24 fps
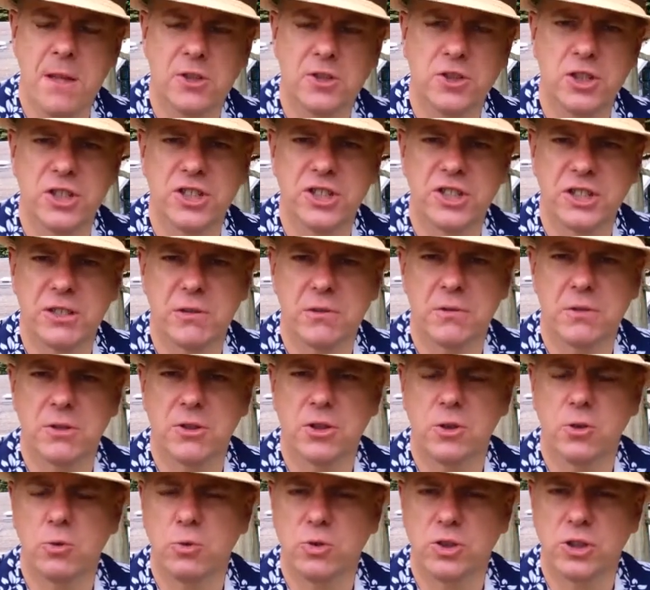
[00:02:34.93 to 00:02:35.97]
Just
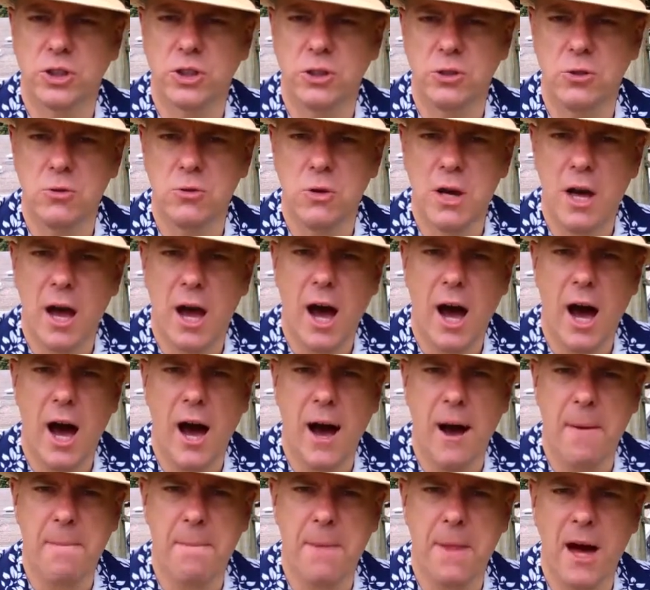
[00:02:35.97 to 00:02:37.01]
talk to
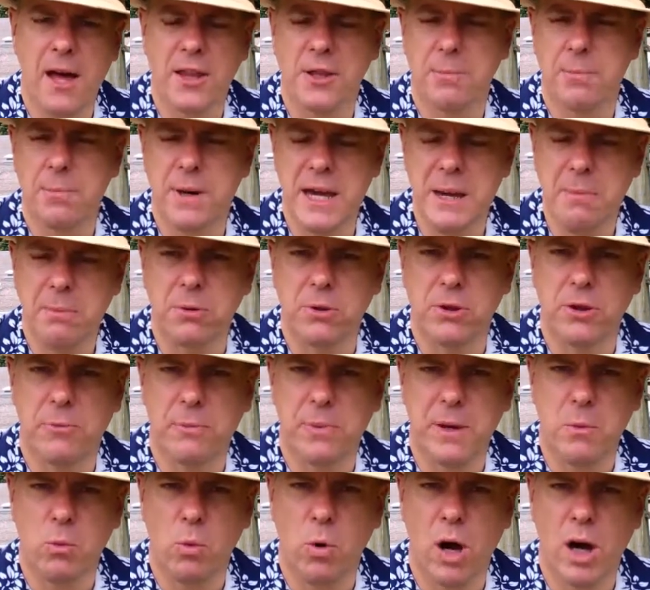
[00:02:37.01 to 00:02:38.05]
other people that have
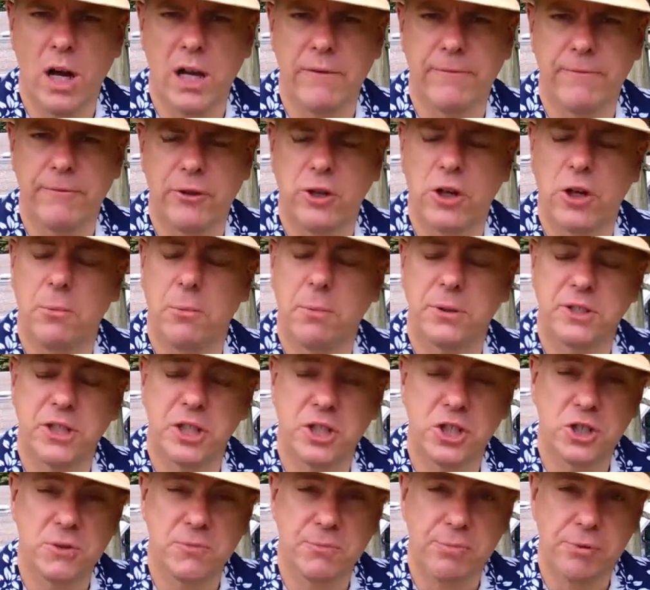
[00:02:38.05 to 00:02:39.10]
been working for
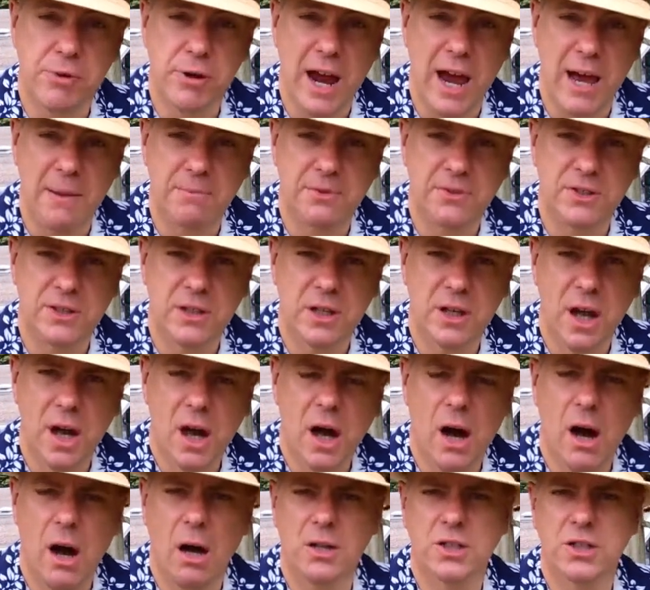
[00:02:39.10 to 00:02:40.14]
competition perhaps.
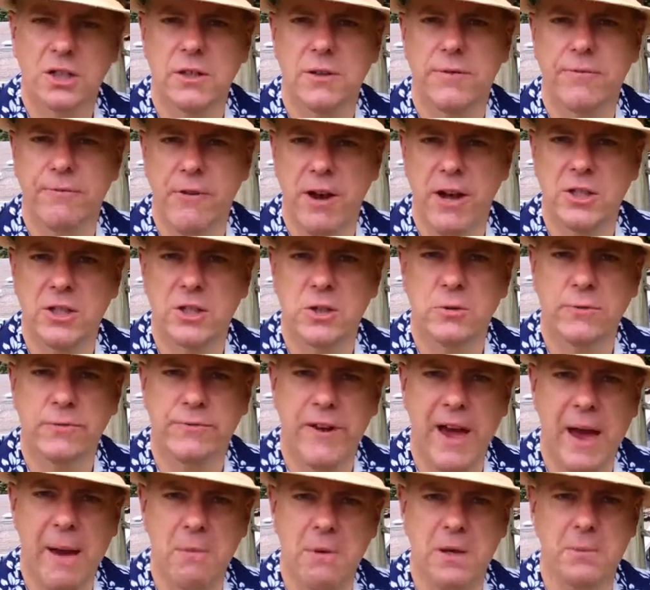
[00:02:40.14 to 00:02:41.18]
Ask your friends or
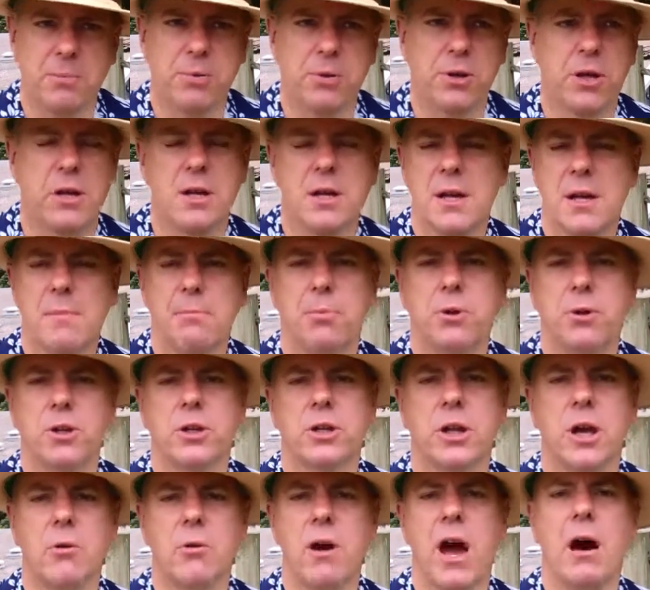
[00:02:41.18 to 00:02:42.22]
family. Put a
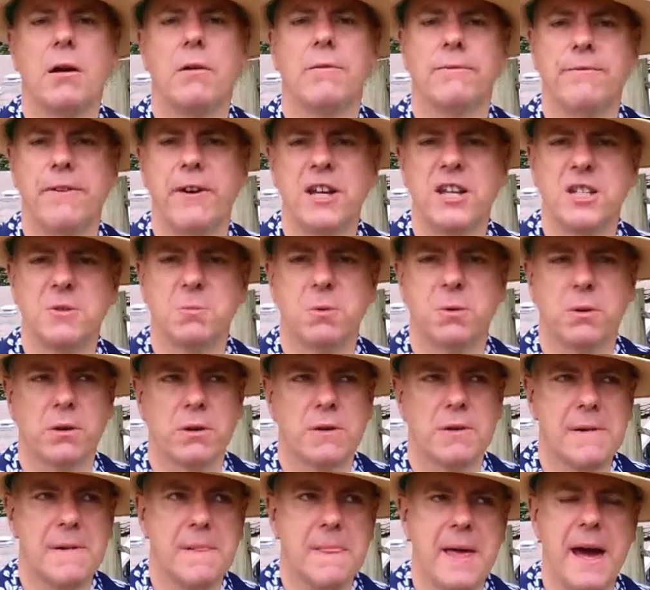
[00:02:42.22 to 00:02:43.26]
note out on Facebook.
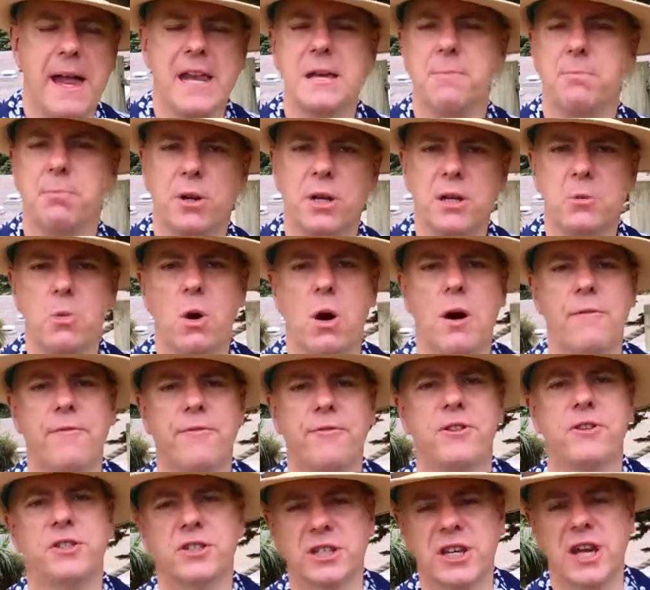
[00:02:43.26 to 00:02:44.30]
Anybody worked
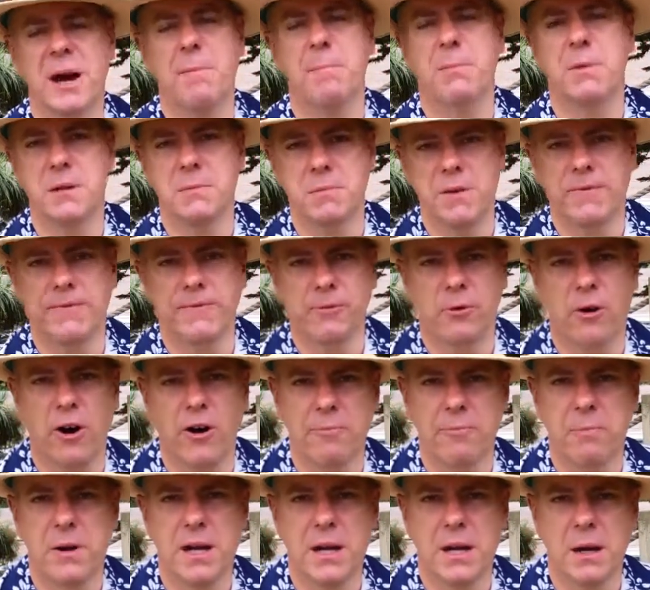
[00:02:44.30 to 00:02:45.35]
for this company
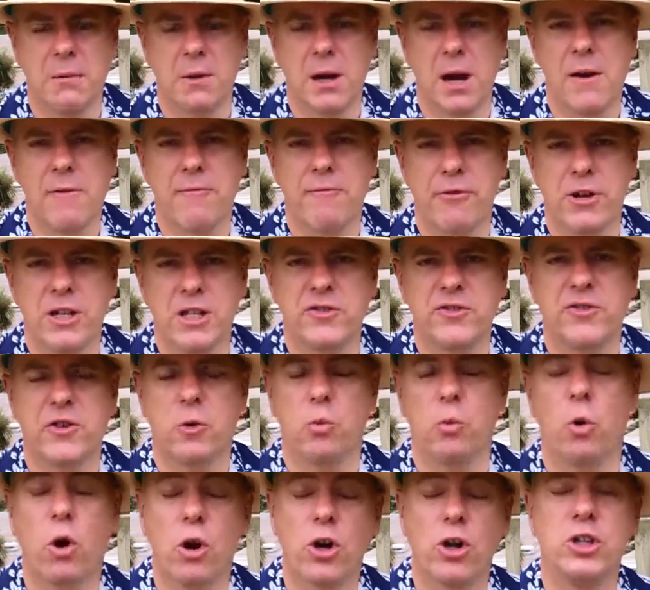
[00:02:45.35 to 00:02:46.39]
before? I'm going for an interview.
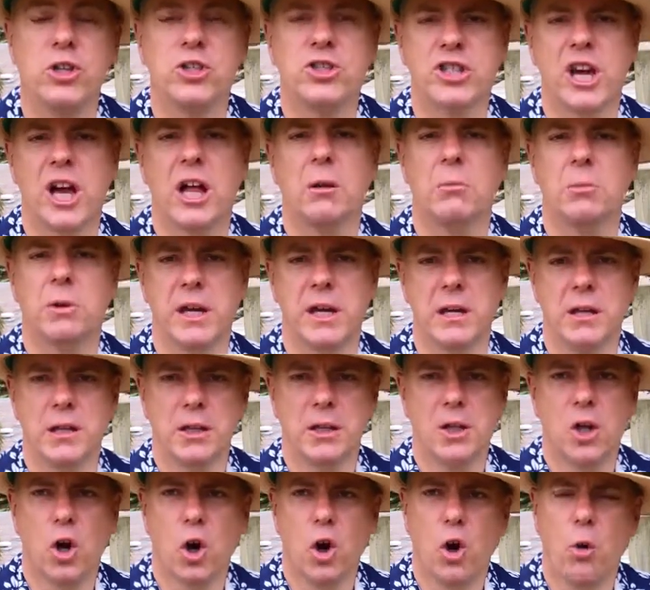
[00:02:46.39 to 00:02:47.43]
What can you tell me?
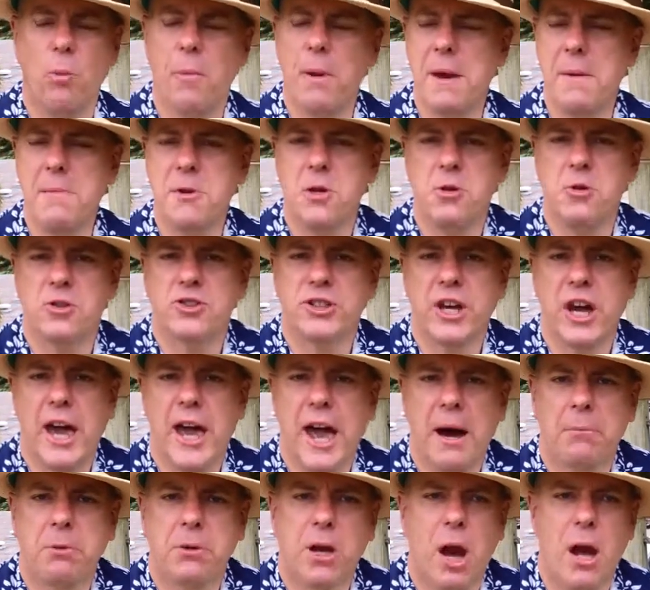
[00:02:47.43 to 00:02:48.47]
Or maybe you say
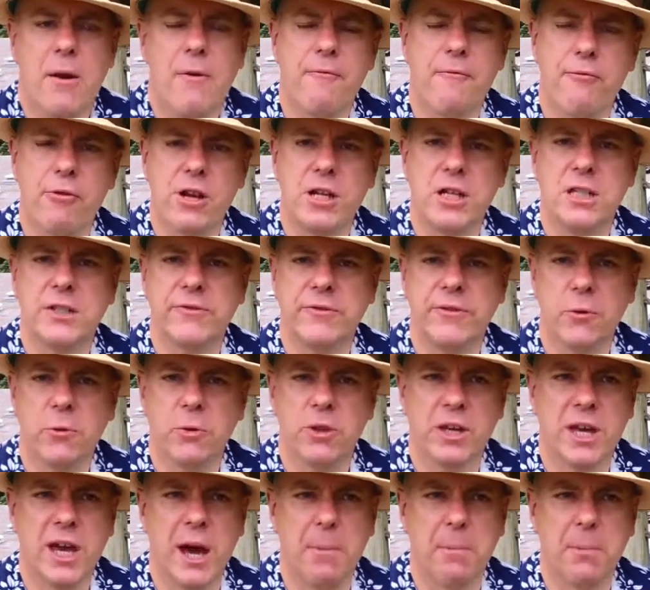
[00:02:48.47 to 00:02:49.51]
I'm going for an interview
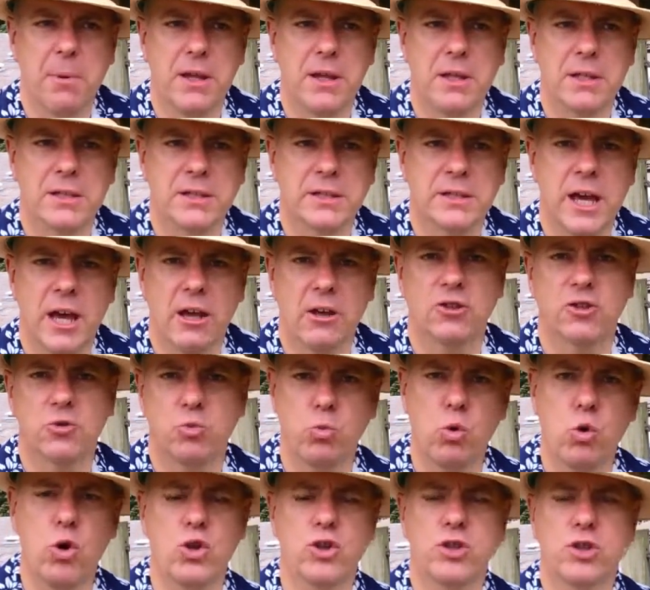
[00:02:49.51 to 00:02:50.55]
with a company that sells
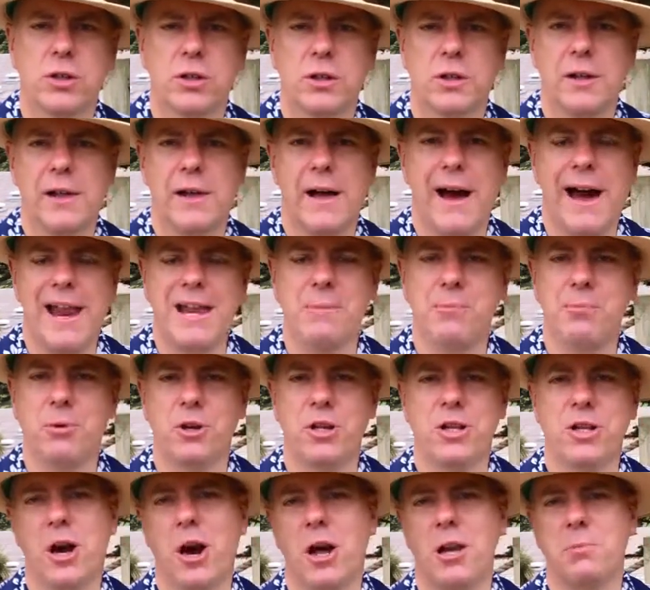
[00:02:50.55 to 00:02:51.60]
wood.
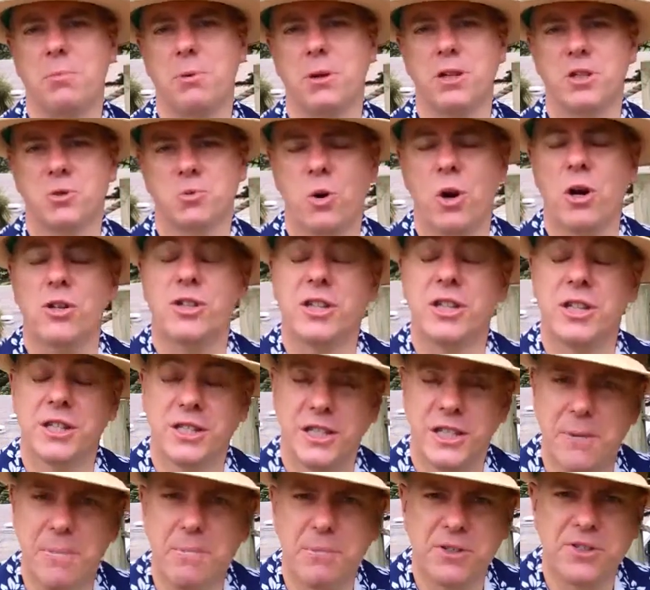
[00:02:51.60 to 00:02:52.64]
Anybody know anybody that's worked in the
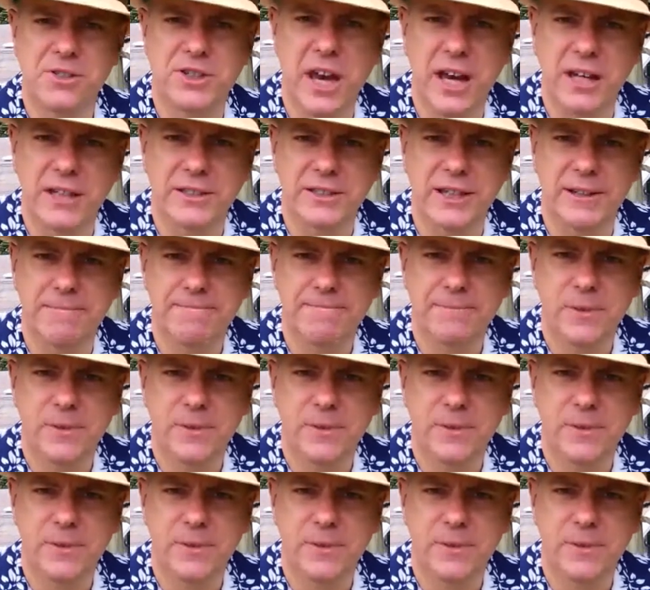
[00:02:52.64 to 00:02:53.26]
timber sector?